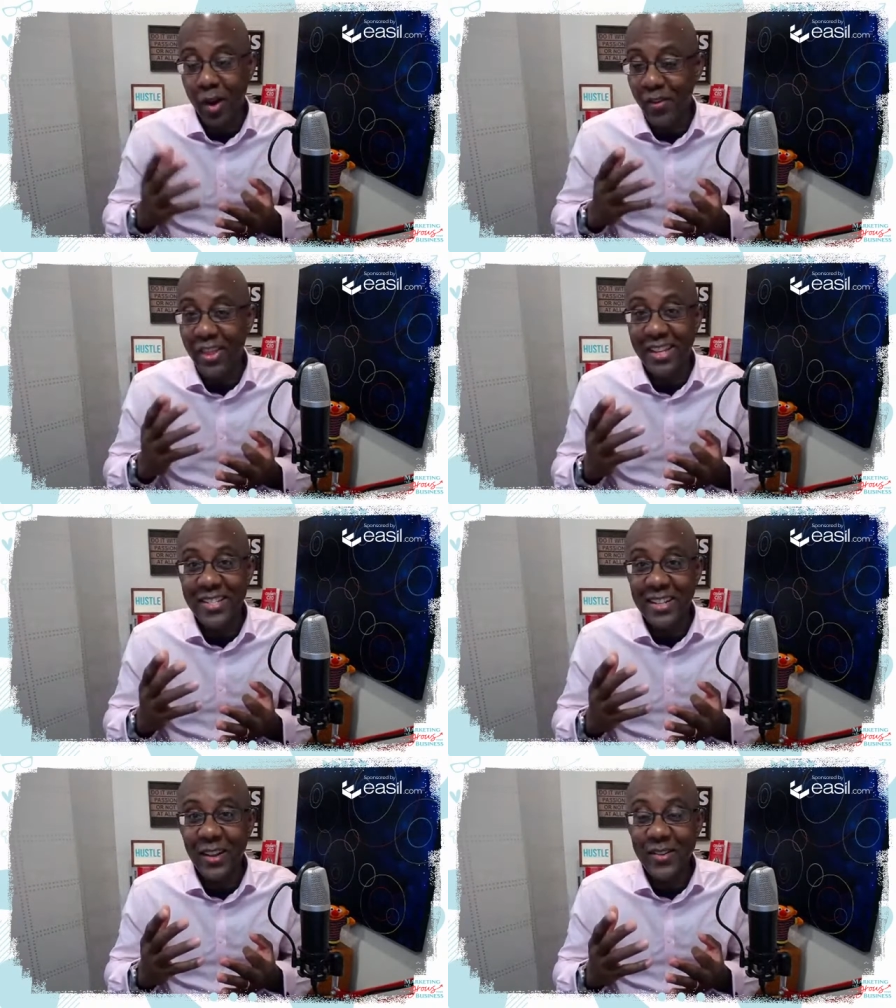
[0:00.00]

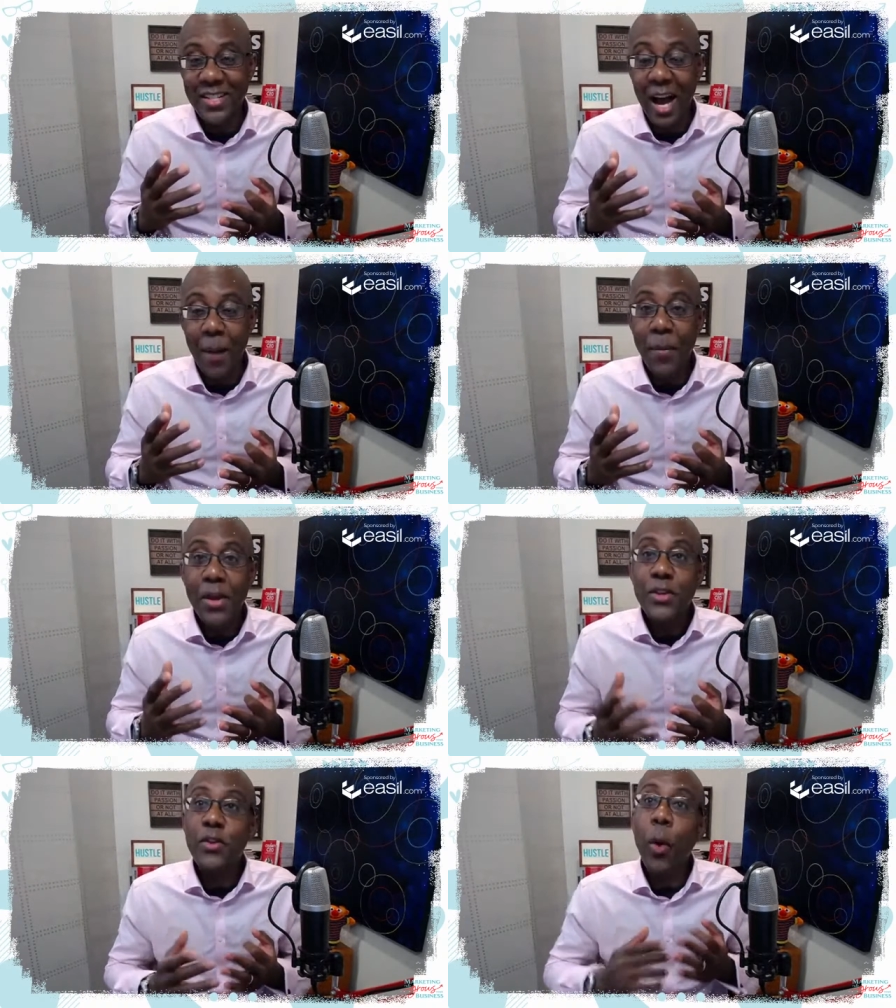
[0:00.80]
everything's closed up.
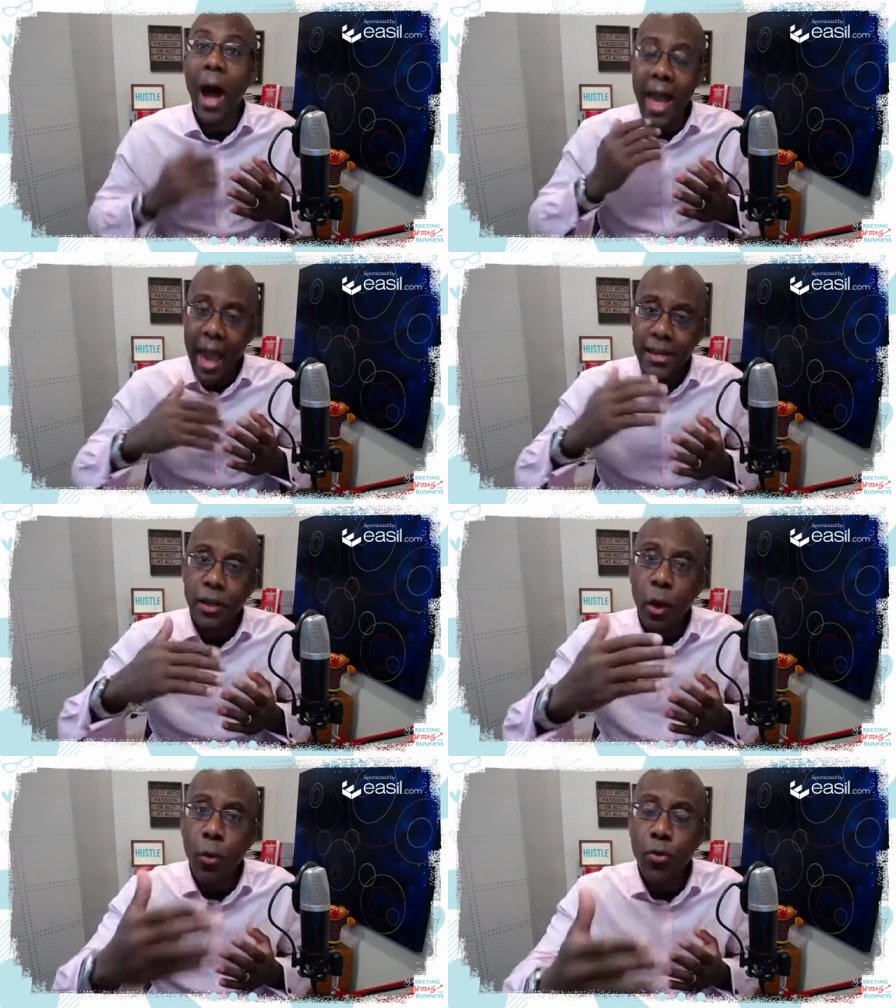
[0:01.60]
So I had
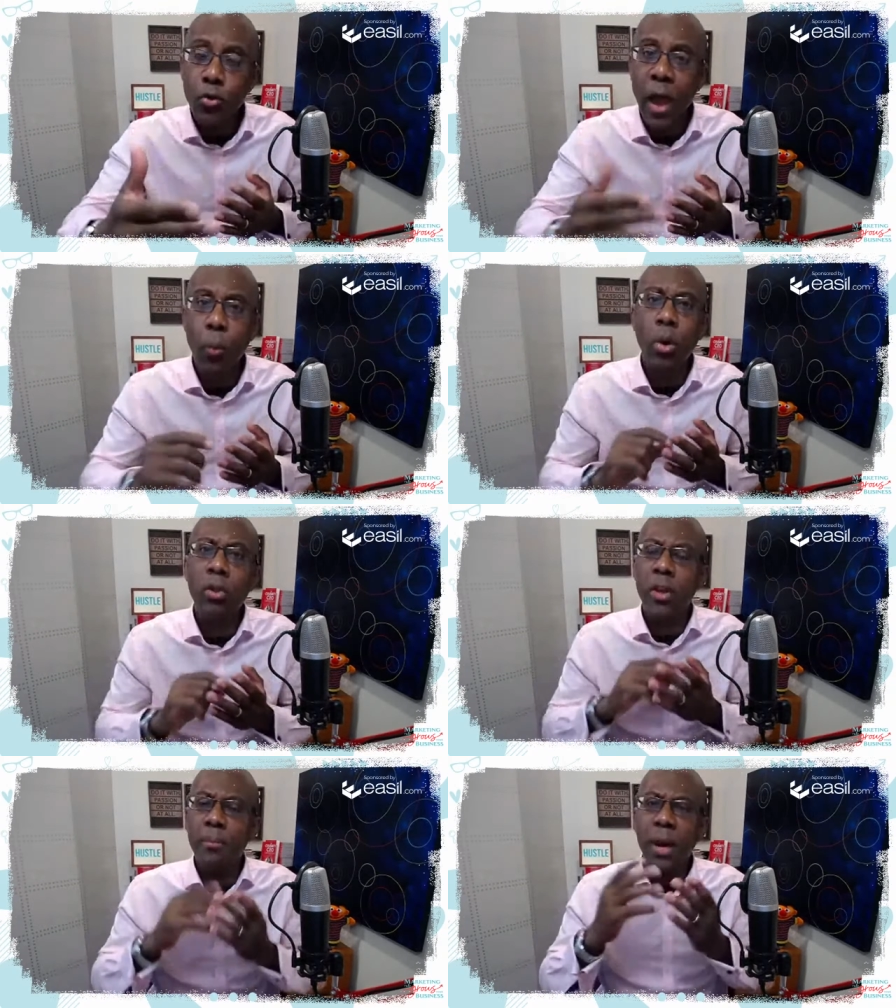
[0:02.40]
to go through that.
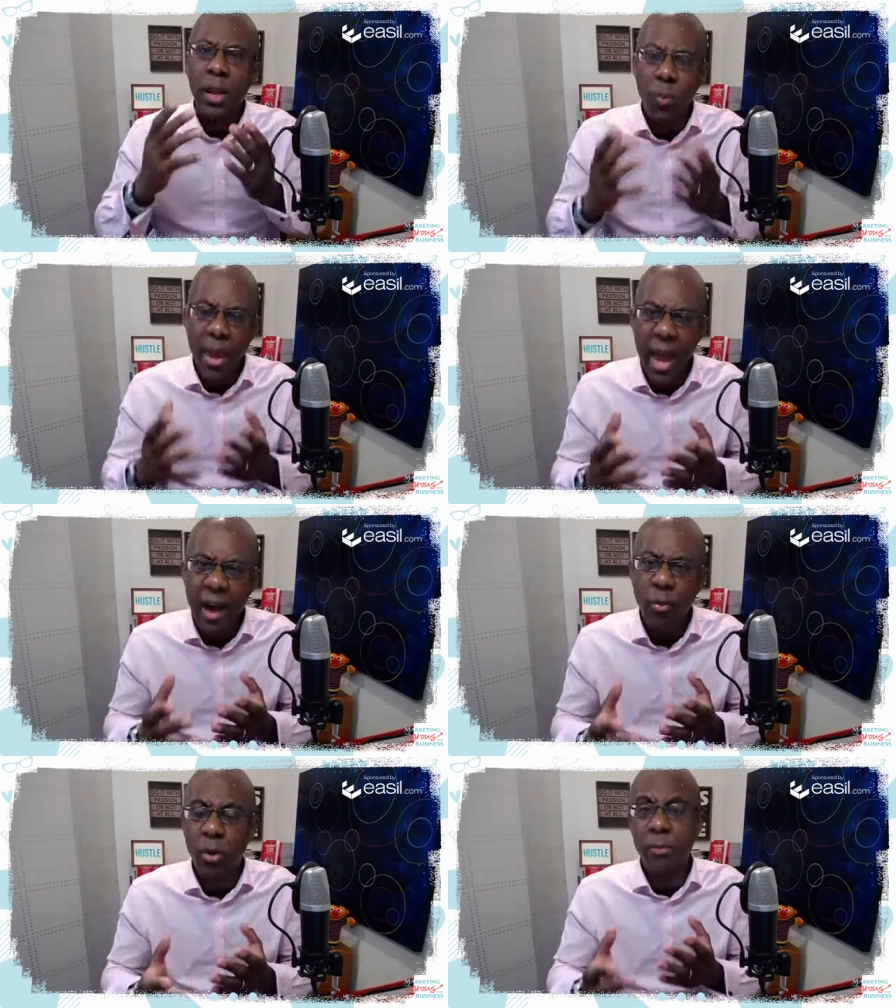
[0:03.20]
What are the money we
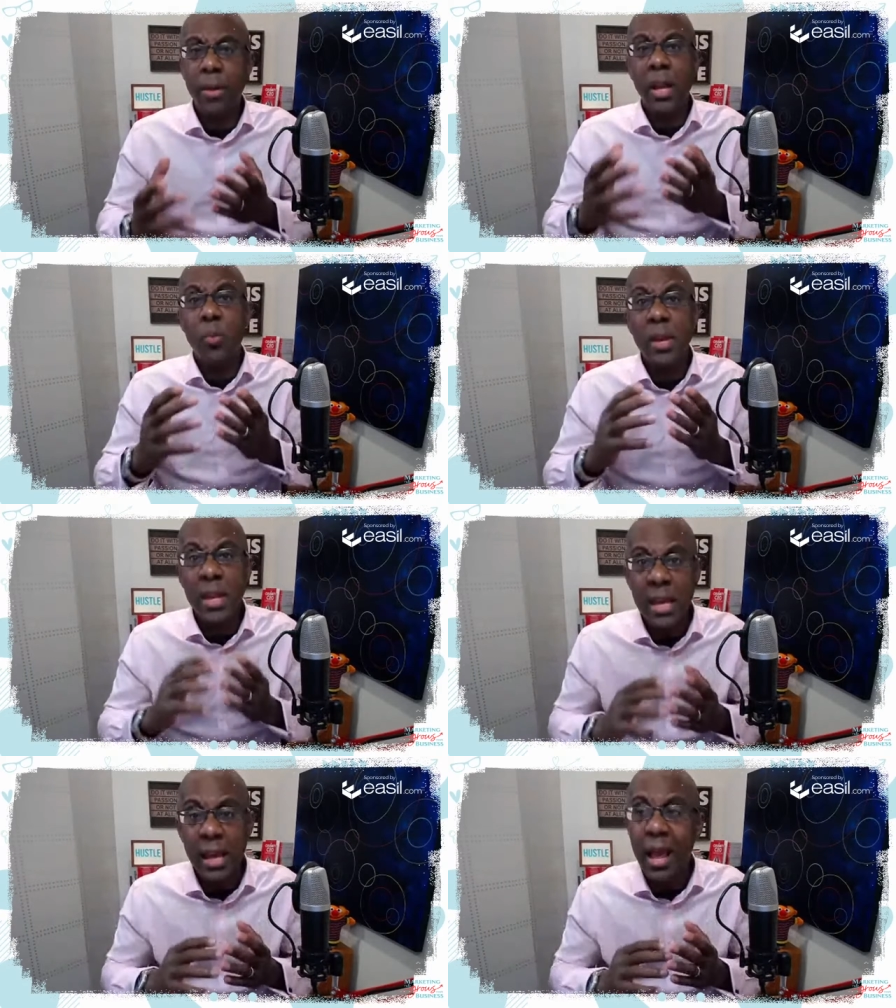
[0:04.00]
have? What are the money we
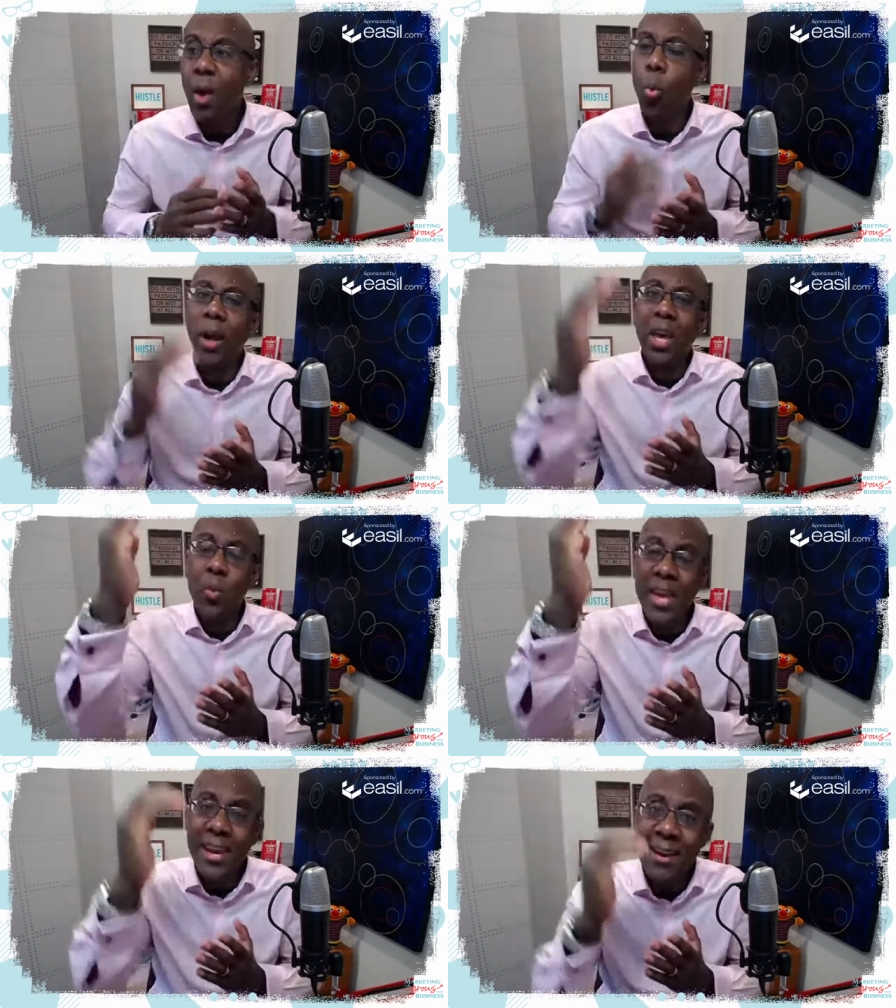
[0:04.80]
need? What
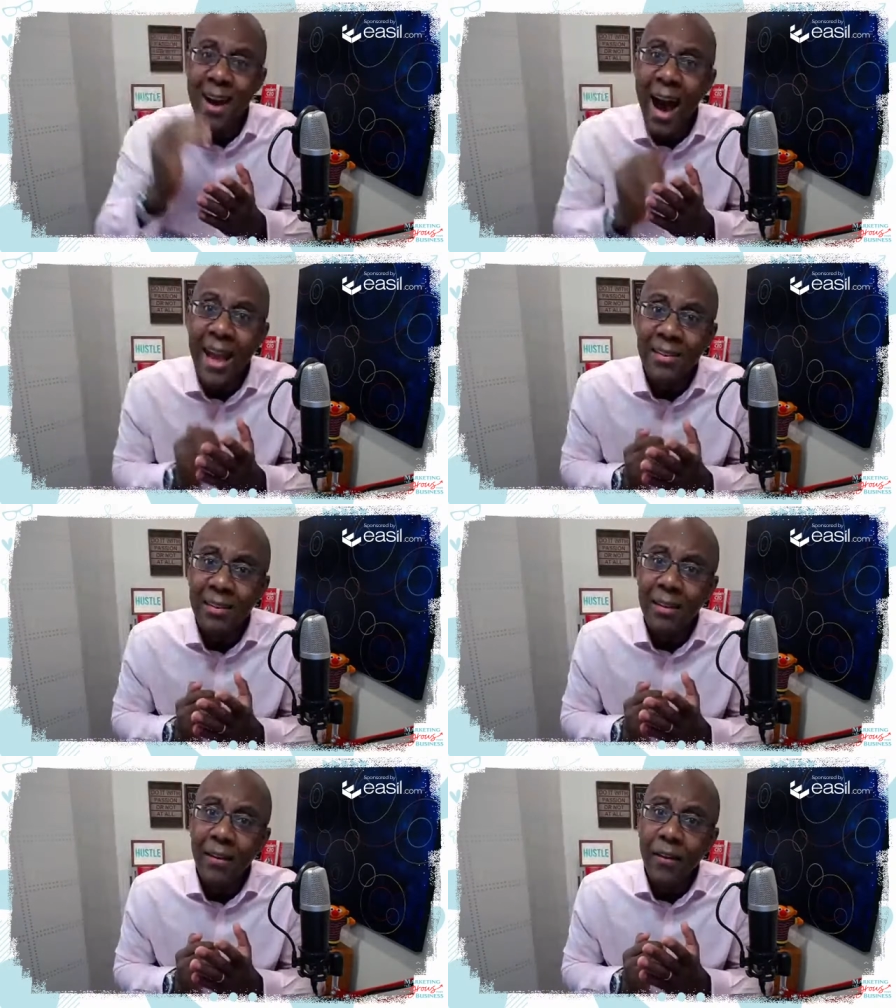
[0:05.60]
can we cut?